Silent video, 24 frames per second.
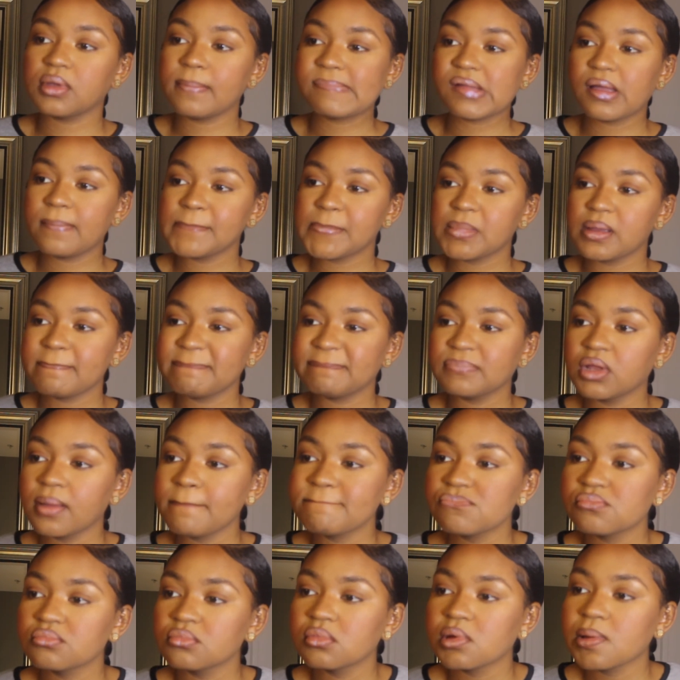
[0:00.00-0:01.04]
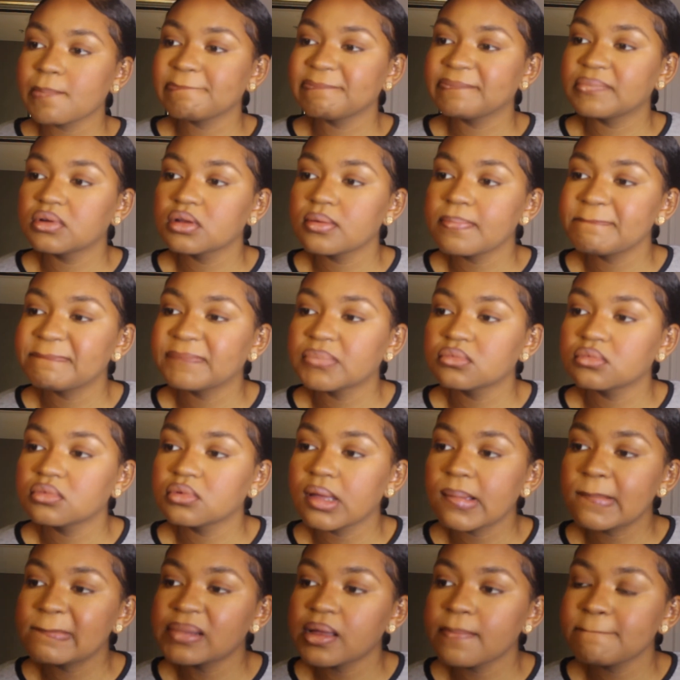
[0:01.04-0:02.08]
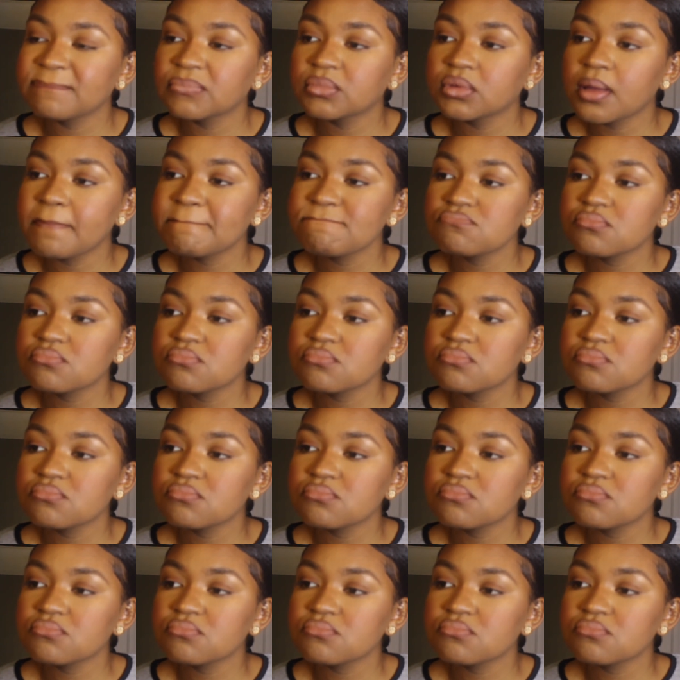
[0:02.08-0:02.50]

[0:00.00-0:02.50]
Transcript: You'll see that in the end.